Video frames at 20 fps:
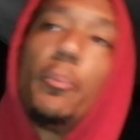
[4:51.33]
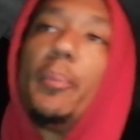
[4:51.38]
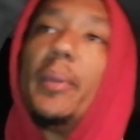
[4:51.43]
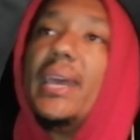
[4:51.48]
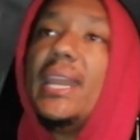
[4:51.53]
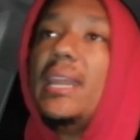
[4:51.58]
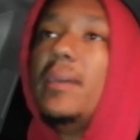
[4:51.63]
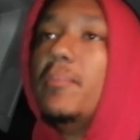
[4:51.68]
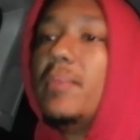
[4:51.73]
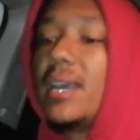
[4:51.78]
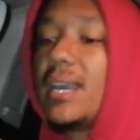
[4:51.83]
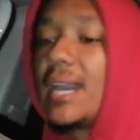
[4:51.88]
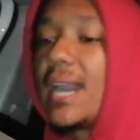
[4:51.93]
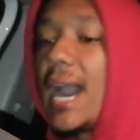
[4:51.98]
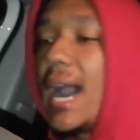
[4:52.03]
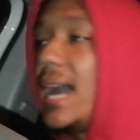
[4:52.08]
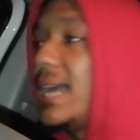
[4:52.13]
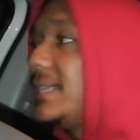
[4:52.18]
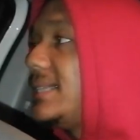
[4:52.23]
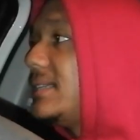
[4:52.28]
to Benny
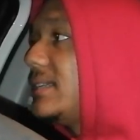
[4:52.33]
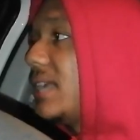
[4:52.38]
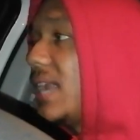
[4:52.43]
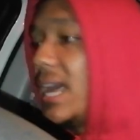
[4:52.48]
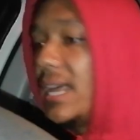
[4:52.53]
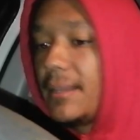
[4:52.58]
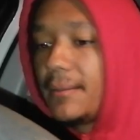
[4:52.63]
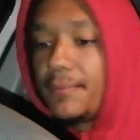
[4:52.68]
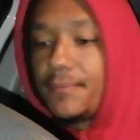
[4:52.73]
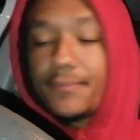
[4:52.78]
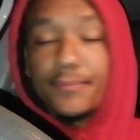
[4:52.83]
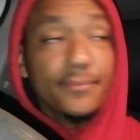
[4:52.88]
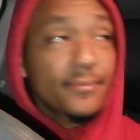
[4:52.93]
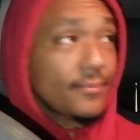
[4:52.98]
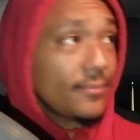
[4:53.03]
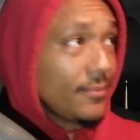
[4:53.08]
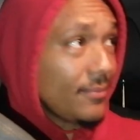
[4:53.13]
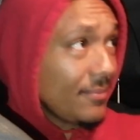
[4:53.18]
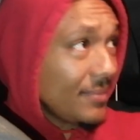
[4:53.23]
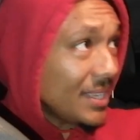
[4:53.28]
McCarthy, right?
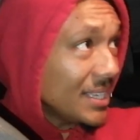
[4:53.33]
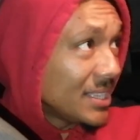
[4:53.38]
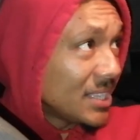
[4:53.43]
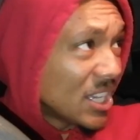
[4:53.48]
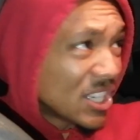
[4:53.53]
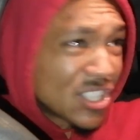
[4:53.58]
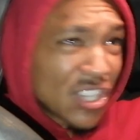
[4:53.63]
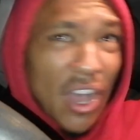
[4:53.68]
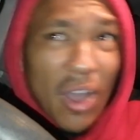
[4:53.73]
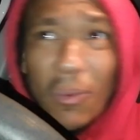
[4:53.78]
The